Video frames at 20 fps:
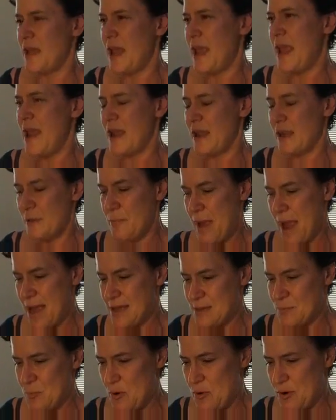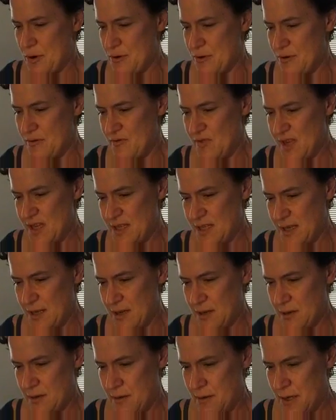They can't get a passport or a
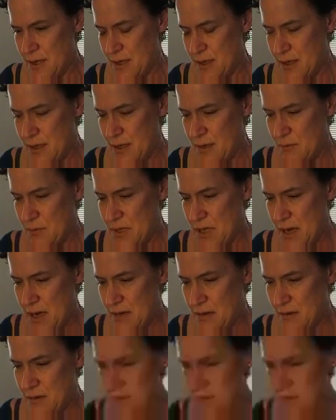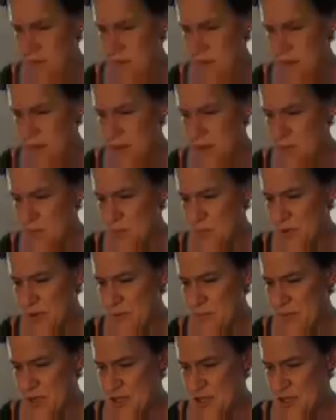visa or anything without
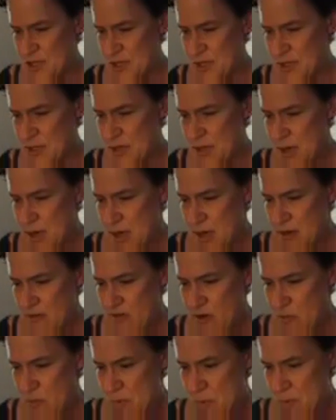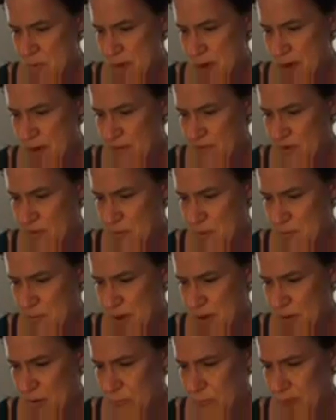permission from a
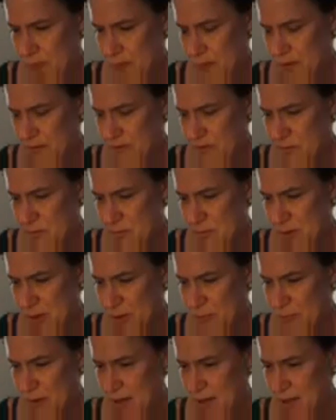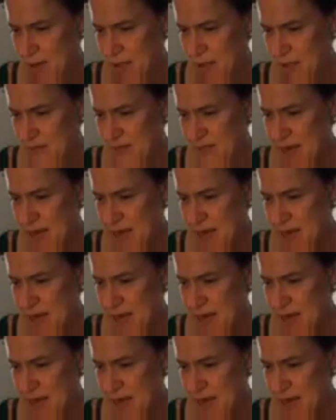male relative.